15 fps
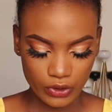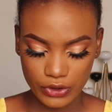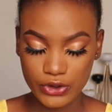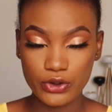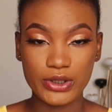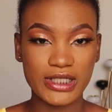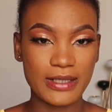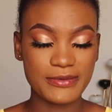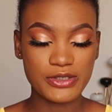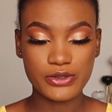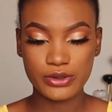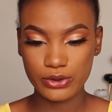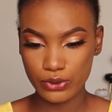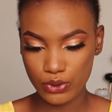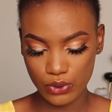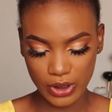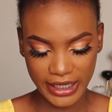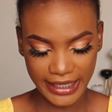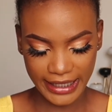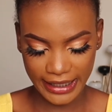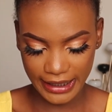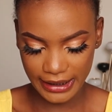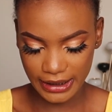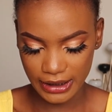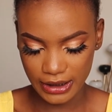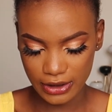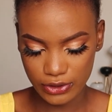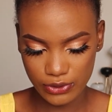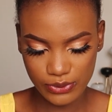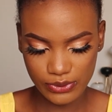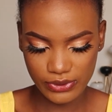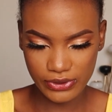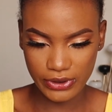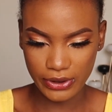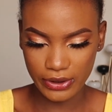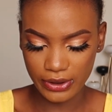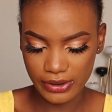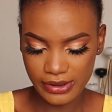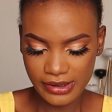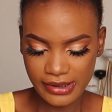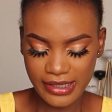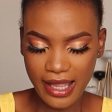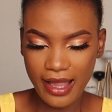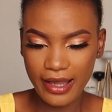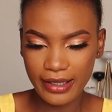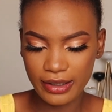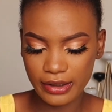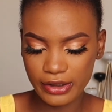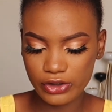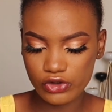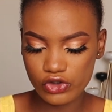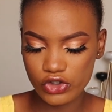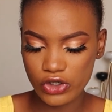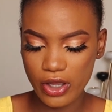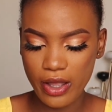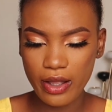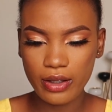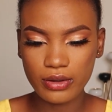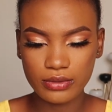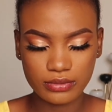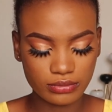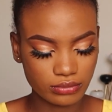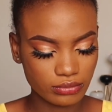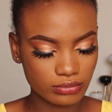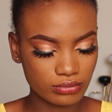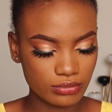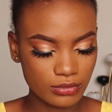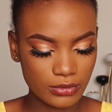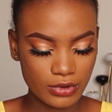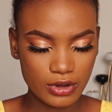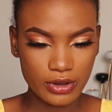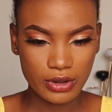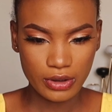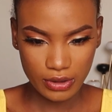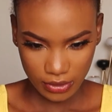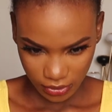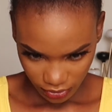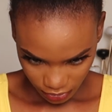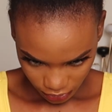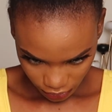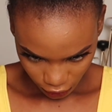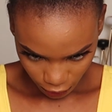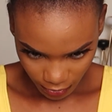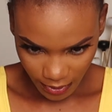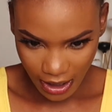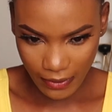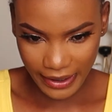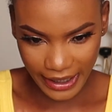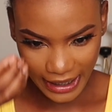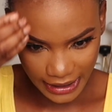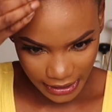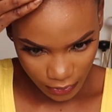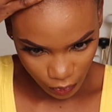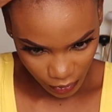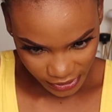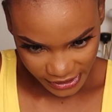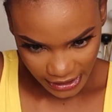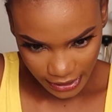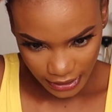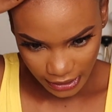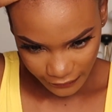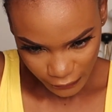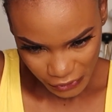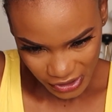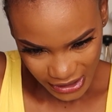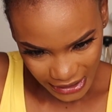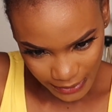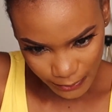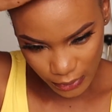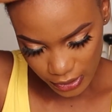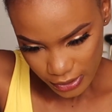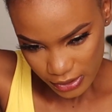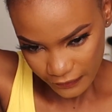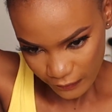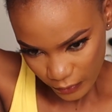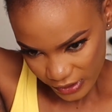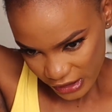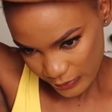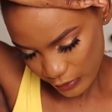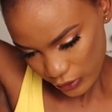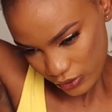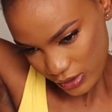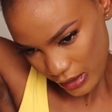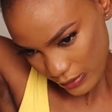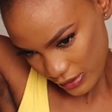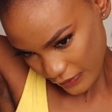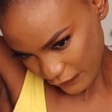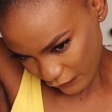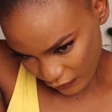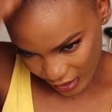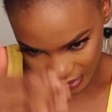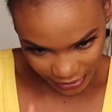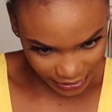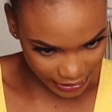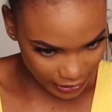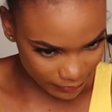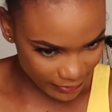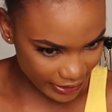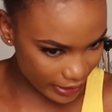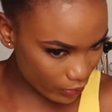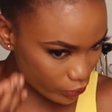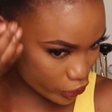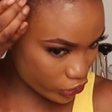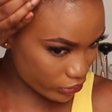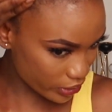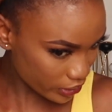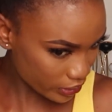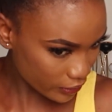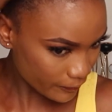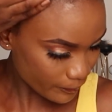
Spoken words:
So now I'm just gonna go ahead and then use the styling gel. Remember how I added water? Unfortunately, I didn't put a lot of water because I was afraid that my hair would shrink.